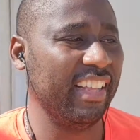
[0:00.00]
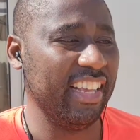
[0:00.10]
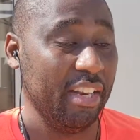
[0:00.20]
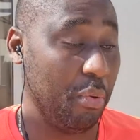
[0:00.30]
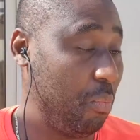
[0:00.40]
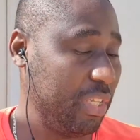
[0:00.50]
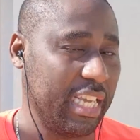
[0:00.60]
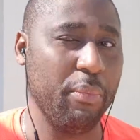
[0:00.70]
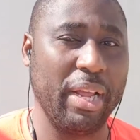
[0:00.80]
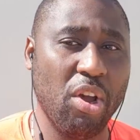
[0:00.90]
once
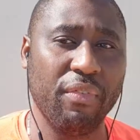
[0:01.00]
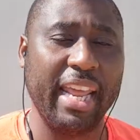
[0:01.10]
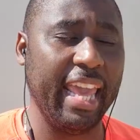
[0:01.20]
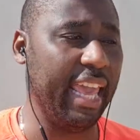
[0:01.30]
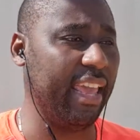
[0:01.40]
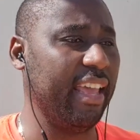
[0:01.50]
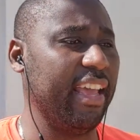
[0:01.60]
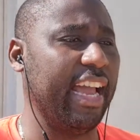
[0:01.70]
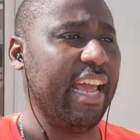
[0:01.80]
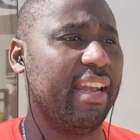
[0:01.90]
again, when COVID hit,
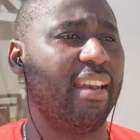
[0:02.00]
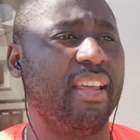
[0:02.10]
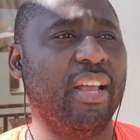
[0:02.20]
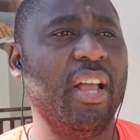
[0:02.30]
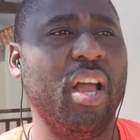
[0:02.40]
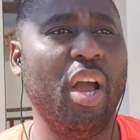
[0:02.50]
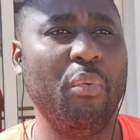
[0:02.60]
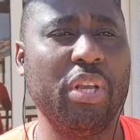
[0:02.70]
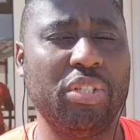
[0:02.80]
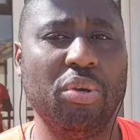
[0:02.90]
and
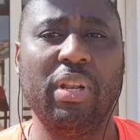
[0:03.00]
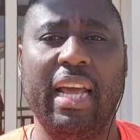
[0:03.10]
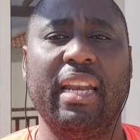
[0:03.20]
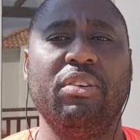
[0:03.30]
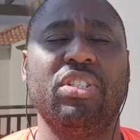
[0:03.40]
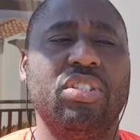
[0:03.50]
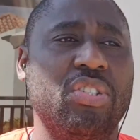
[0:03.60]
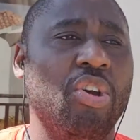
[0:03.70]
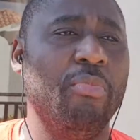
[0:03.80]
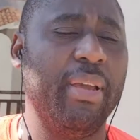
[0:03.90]
we saw that there was
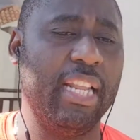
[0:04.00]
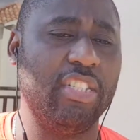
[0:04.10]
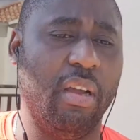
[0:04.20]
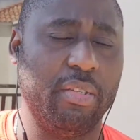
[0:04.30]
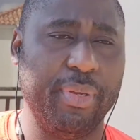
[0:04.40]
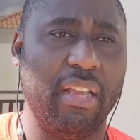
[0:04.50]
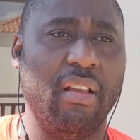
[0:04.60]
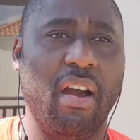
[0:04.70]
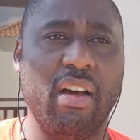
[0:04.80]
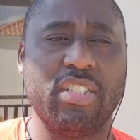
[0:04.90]
so many jobs being
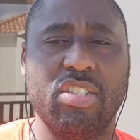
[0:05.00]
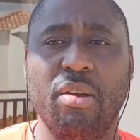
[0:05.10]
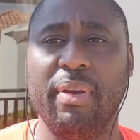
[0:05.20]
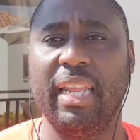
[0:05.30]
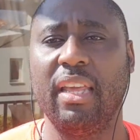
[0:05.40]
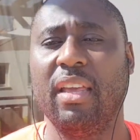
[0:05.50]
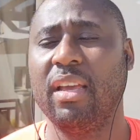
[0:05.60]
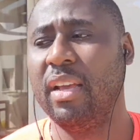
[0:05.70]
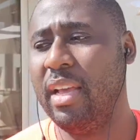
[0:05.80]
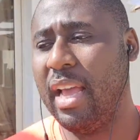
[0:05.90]
cut, so many
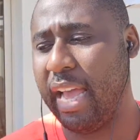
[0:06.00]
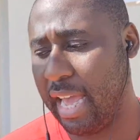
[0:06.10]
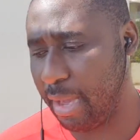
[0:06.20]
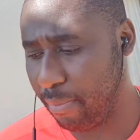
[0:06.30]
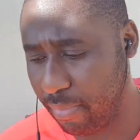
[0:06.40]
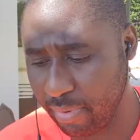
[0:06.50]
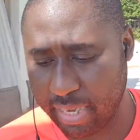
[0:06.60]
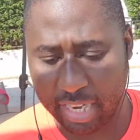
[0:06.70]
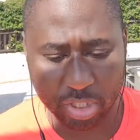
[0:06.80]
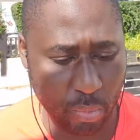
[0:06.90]

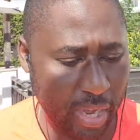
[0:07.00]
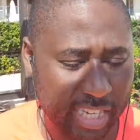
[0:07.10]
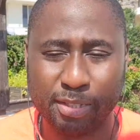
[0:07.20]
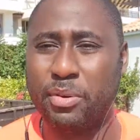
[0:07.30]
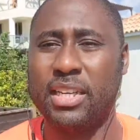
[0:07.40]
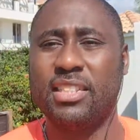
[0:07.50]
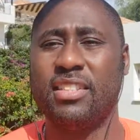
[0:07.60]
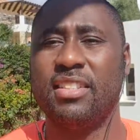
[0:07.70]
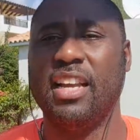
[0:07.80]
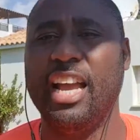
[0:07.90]
natural work
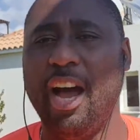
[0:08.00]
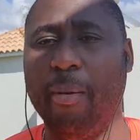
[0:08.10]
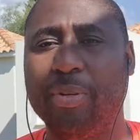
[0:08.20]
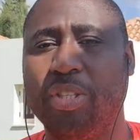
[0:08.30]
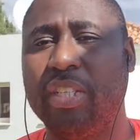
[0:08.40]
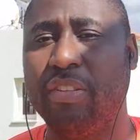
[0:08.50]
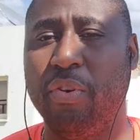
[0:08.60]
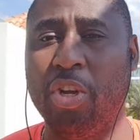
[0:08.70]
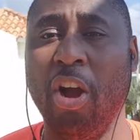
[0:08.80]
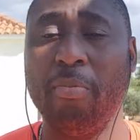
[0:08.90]
experience opportunities
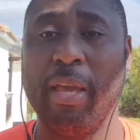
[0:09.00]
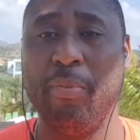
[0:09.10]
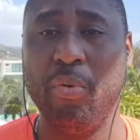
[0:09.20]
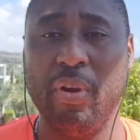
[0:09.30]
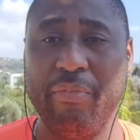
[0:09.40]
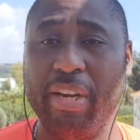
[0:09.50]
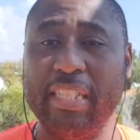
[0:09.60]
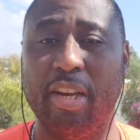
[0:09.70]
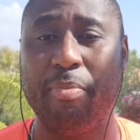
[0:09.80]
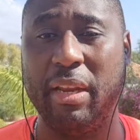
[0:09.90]
for young people in
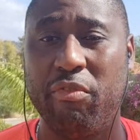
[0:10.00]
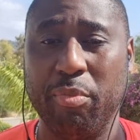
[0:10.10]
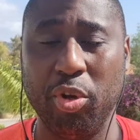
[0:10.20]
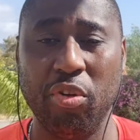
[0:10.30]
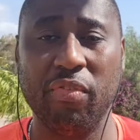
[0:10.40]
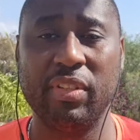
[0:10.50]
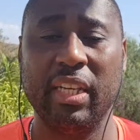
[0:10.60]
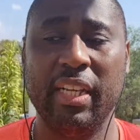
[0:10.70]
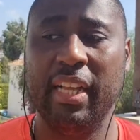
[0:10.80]
retail being removed,